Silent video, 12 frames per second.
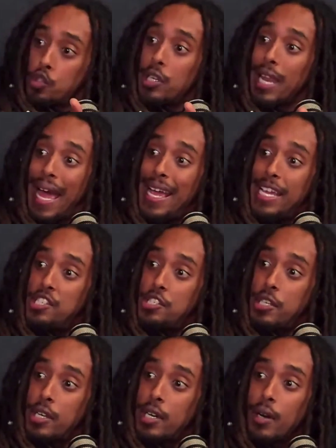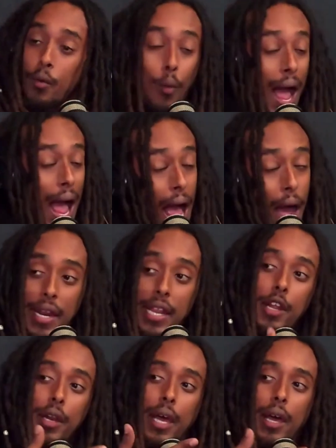last. Yeah. Wow, I
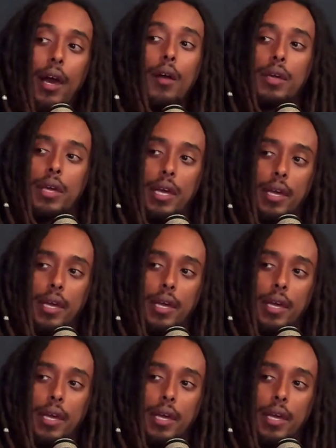didn't know that. Okay.